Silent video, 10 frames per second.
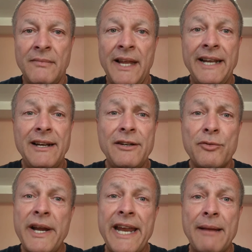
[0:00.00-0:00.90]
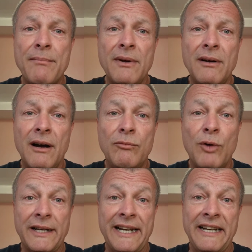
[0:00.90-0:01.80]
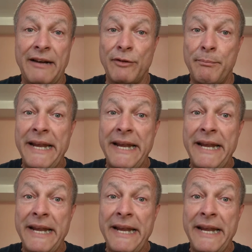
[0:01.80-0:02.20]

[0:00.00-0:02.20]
In a dream of what can never